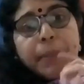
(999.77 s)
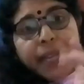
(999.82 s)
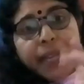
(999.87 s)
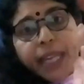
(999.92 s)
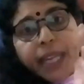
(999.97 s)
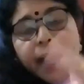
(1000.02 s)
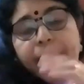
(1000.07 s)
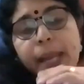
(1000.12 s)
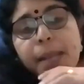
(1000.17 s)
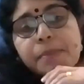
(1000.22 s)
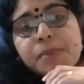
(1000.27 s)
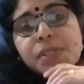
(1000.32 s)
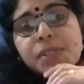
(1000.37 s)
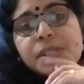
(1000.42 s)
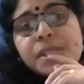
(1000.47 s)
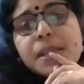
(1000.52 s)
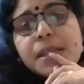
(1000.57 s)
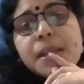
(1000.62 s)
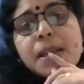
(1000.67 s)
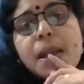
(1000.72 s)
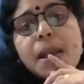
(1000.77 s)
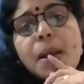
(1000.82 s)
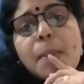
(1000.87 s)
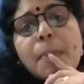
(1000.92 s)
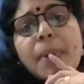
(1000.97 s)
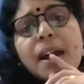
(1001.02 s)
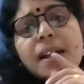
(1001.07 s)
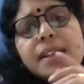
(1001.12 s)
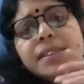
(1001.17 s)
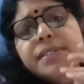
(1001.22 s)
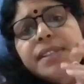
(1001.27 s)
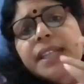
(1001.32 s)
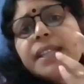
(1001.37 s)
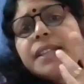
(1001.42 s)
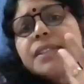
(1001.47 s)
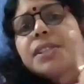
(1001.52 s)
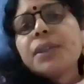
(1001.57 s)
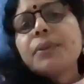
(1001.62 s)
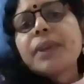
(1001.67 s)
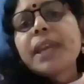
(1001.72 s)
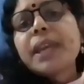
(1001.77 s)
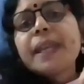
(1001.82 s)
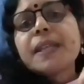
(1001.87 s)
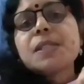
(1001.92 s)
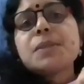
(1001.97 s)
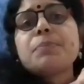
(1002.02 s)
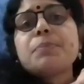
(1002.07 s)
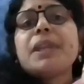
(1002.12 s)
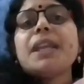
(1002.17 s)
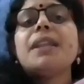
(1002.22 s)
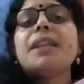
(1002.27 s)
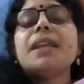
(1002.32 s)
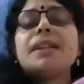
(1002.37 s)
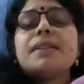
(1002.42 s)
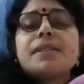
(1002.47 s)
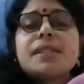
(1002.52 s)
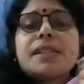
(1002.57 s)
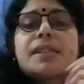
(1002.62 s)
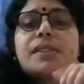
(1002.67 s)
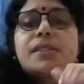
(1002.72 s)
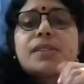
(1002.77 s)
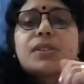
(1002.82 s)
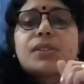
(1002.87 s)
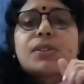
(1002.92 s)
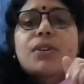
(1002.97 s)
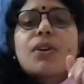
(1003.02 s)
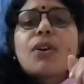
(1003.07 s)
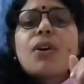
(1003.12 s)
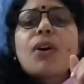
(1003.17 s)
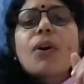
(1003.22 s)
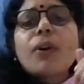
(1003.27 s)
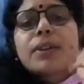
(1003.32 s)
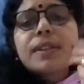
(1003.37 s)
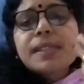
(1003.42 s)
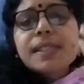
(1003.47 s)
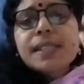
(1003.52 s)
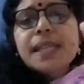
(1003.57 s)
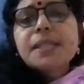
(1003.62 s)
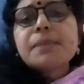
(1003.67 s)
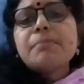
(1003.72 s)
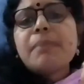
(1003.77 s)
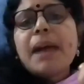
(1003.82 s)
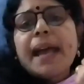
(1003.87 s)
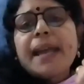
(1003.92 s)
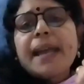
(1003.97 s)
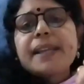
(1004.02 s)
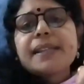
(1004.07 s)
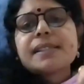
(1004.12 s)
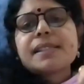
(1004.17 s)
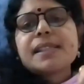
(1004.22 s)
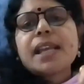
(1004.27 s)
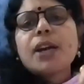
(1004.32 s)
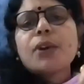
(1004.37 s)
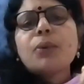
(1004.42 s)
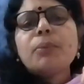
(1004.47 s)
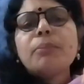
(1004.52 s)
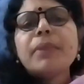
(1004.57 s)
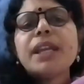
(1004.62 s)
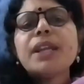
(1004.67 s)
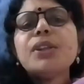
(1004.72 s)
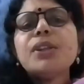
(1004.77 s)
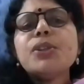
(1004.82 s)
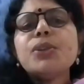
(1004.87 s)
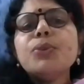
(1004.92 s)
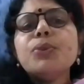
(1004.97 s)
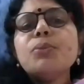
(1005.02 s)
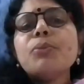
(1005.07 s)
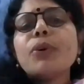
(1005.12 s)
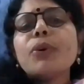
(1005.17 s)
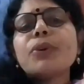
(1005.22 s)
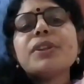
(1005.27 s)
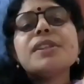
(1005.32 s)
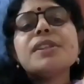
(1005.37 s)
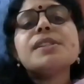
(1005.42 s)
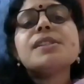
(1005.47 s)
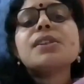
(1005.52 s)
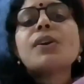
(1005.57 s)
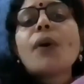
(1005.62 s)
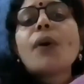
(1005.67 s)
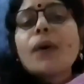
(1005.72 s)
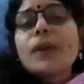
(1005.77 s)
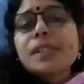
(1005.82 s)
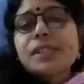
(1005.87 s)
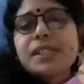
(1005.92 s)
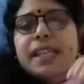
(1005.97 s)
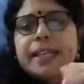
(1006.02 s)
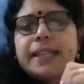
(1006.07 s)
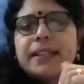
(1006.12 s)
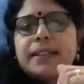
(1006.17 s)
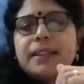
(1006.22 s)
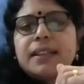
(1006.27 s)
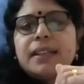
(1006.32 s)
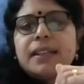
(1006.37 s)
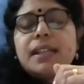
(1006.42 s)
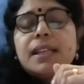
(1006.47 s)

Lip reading: Perhaps past negative experiences or setbacks have made you more risk hostile.